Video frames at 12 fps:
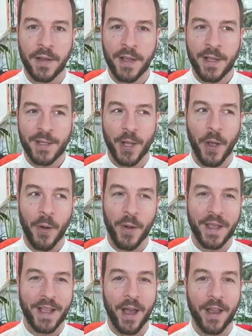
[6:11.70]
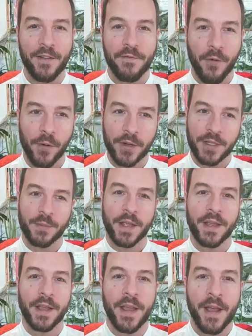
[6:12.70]
So he kind of pushed
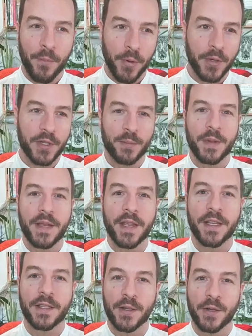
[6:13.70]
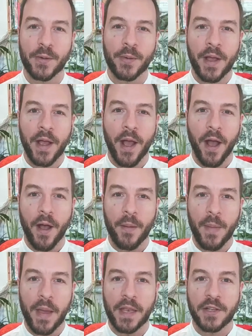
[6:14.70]
me into
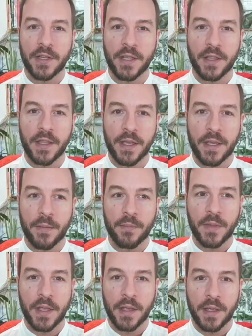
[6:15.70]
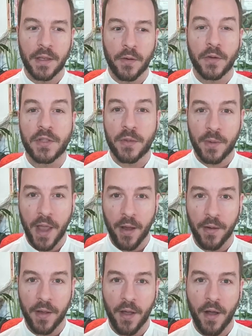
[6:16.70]
managing the nursery
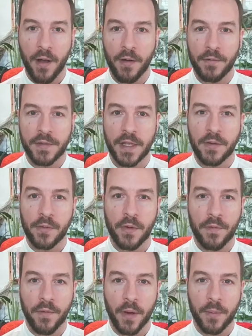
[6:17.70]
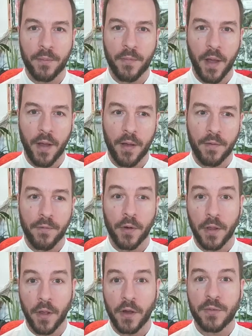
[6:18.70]
area of Zaytuna Farm for a
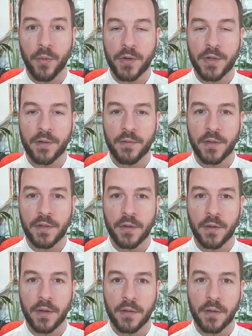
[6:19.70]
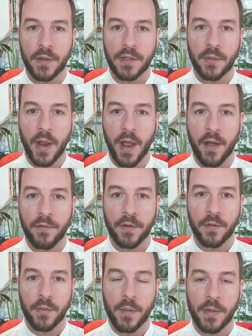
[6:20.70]
large portion of the 2.5 to
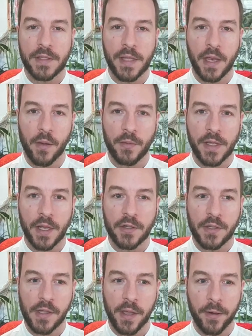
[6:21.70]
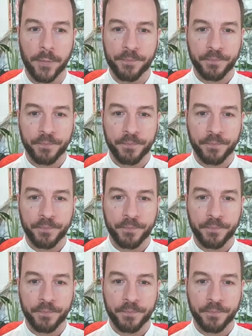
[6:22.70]
3 months that I was actually there.